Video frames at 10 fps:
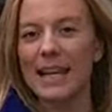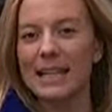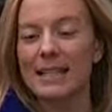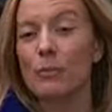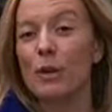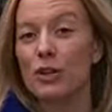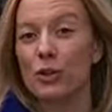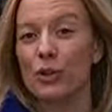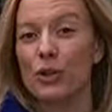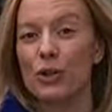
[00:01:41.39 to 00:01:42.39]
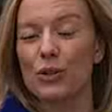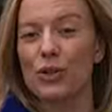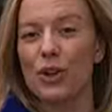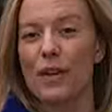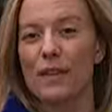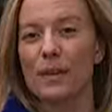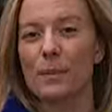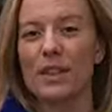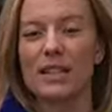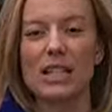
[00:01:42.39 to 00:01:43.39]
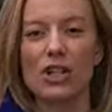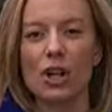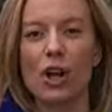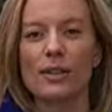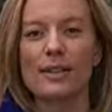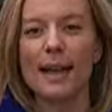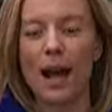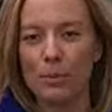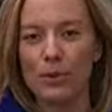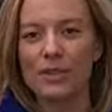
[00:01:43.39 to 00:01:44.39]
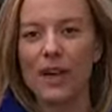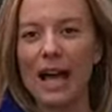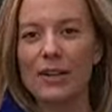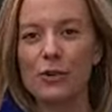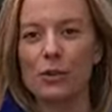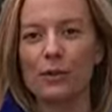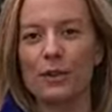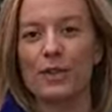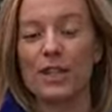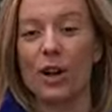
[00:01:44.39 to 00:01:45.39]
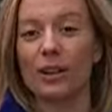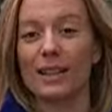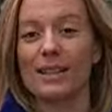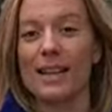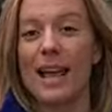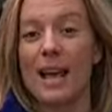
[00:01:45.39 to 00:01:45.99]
Some restaurants do serve it, but the dish costs upwards of $150.